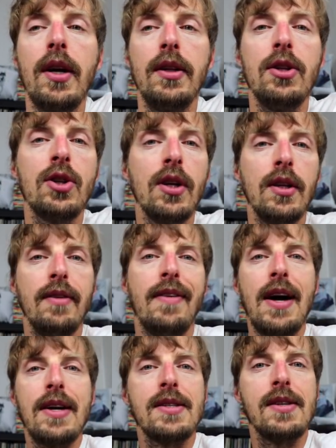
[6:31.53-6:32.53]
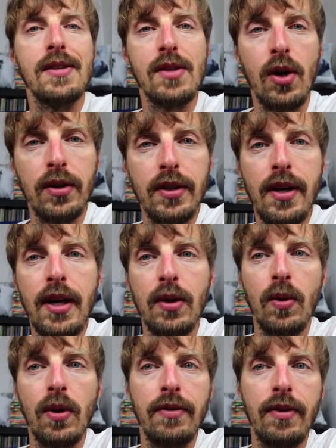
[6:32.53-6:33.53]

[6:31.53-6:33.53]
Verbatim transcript: additional devices on the network.